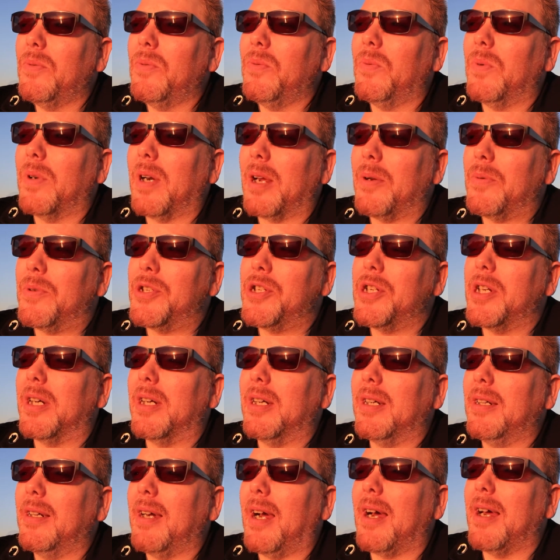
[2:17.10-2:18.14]
when I was
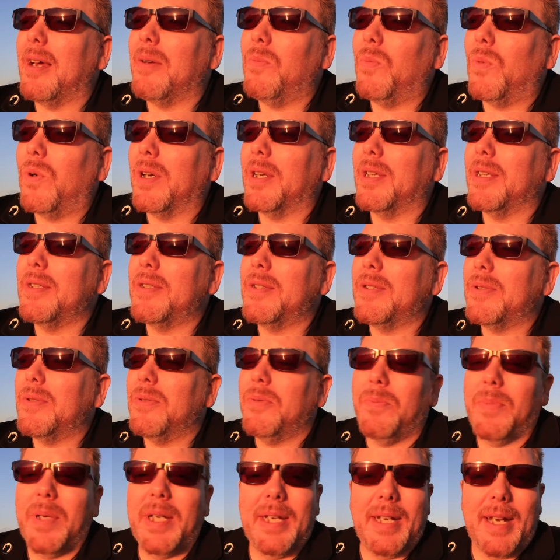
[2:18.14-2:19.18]
young, I wanted
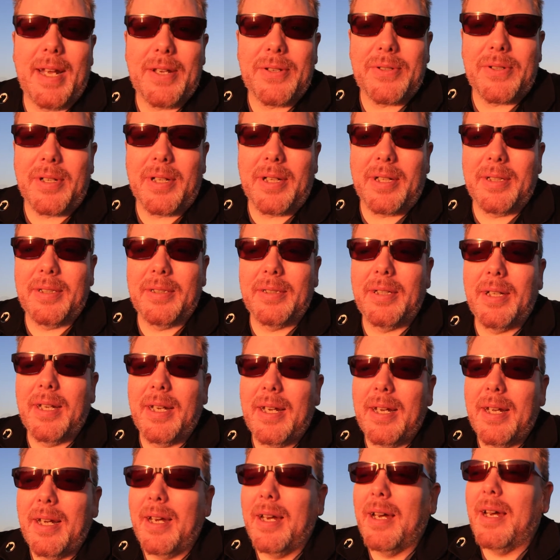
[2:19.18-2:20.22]
to be an astronaut.
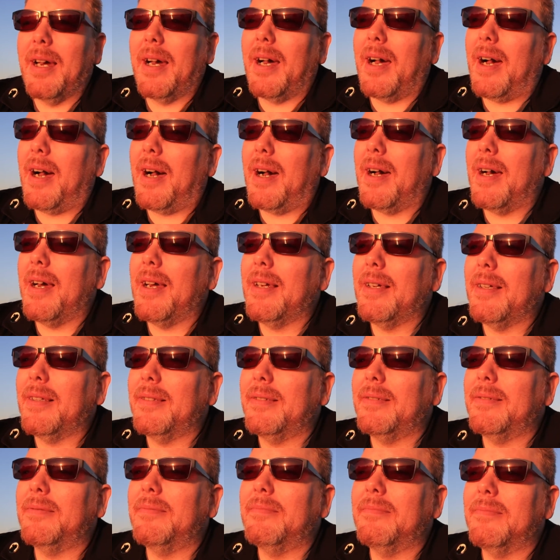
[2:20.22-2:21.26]
I
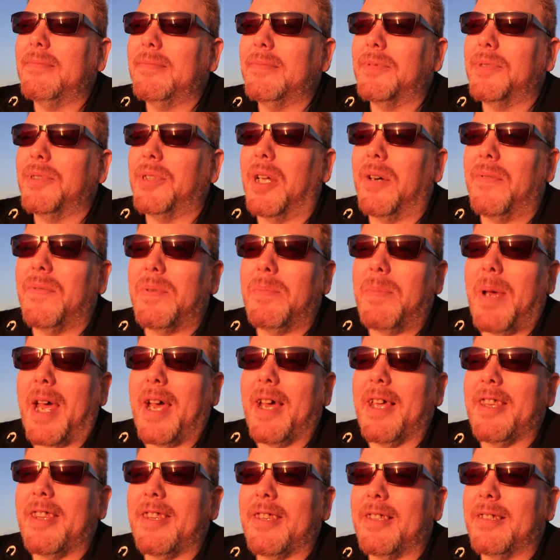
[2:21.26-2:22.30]
loved
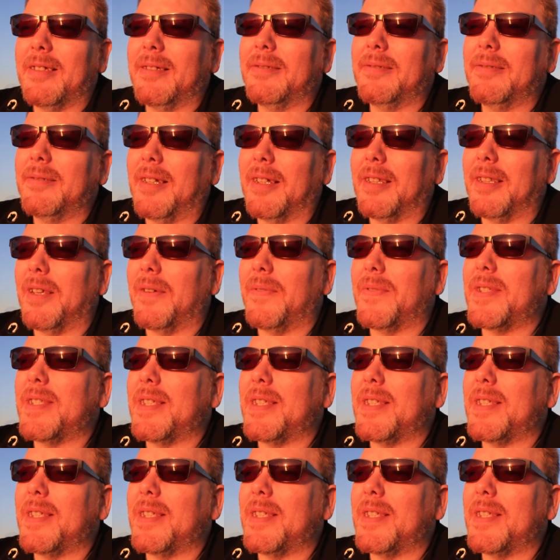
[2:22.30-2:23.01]
math and I loved